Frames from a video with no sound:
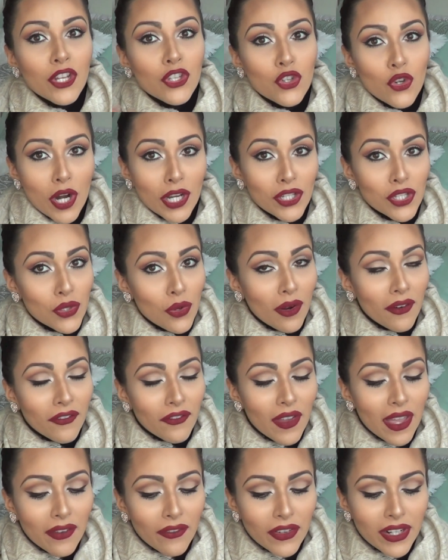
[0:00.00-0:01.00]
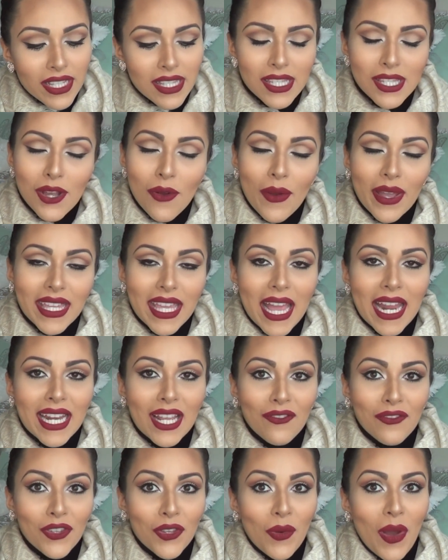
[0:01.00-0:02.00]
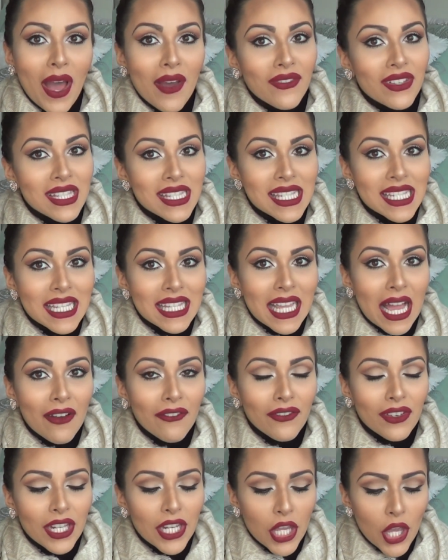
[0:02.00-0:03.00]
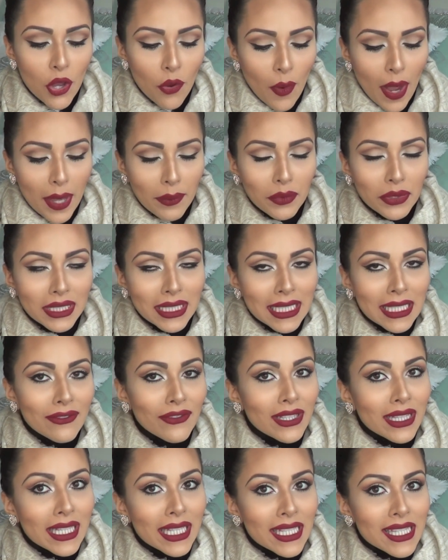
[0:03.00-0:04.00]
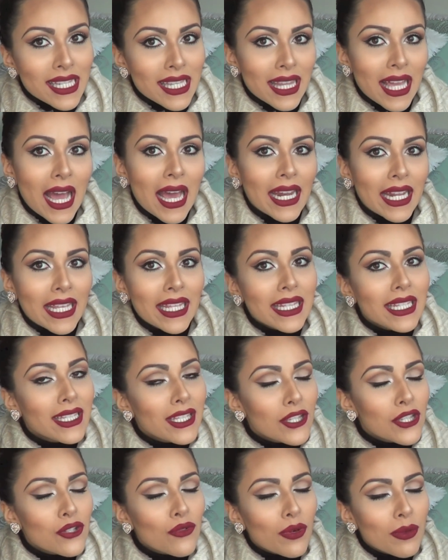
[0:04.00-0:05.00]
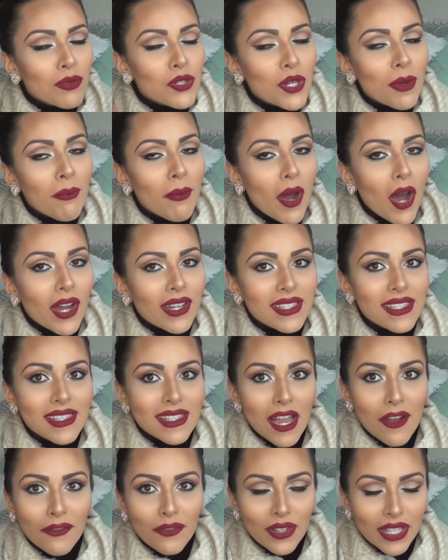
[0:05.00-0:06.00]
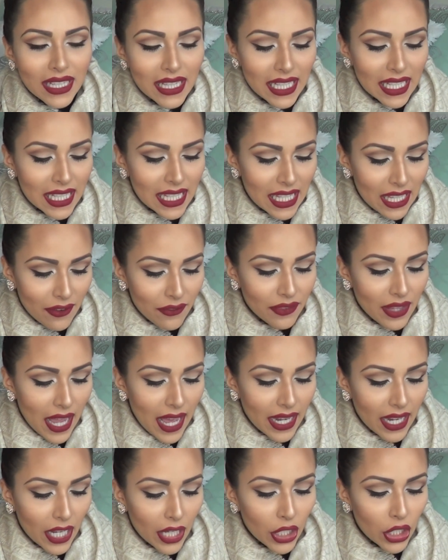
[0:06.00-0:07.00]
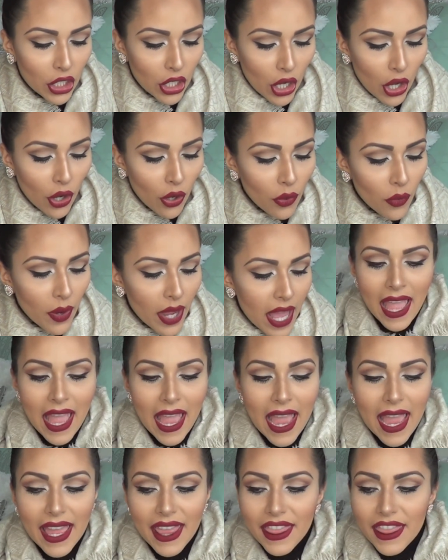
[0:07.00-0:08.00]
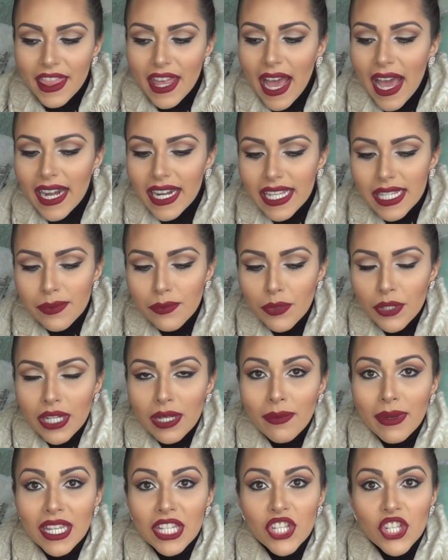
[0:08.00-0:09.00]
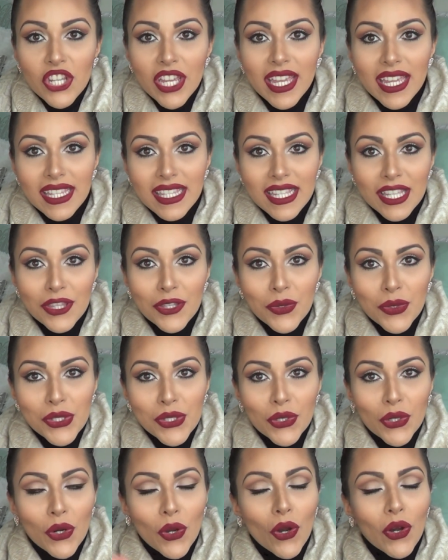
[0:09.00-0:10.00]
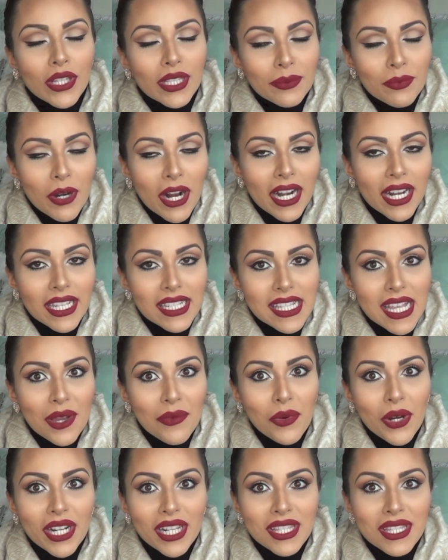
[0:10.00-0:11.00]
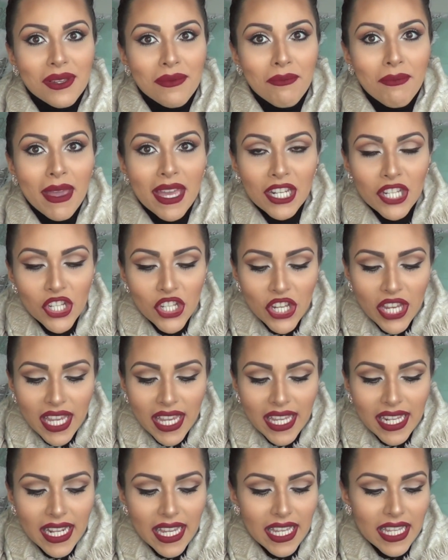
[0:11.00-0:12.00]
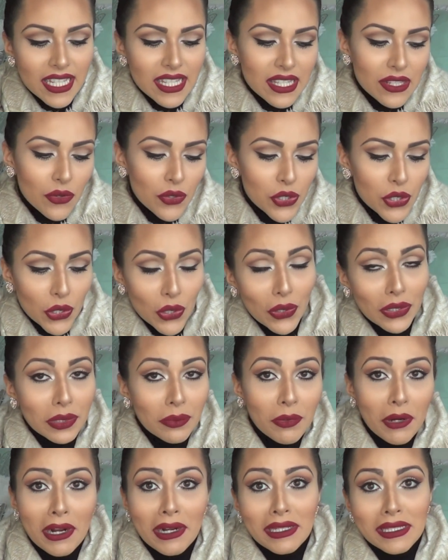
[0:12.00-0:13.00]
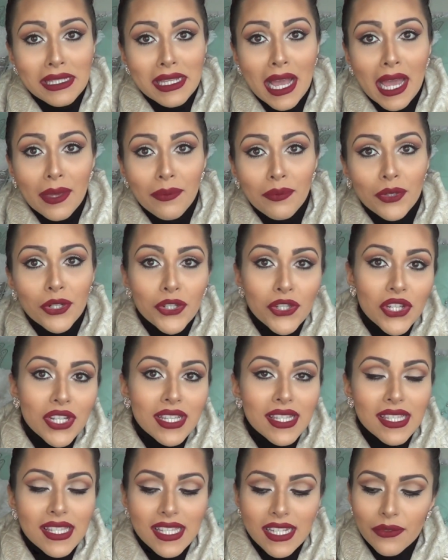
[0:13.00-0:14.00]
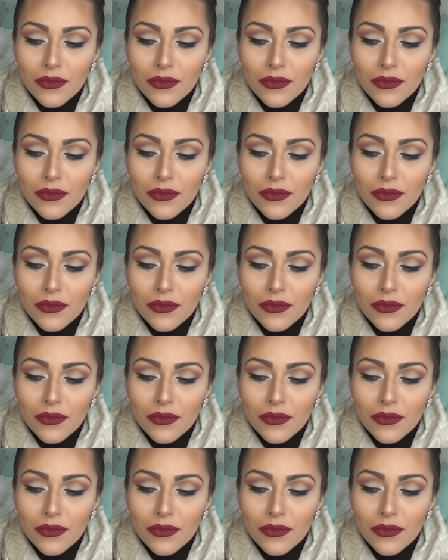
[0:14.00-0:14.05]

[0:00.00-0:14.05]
drugstore favorites. So again, if you haven't seen that video, I will leave a link to that in the description box. Definitely give that a go. And that is pretty much it. Those are all the products I wanted to mention, and those are all the products I purchased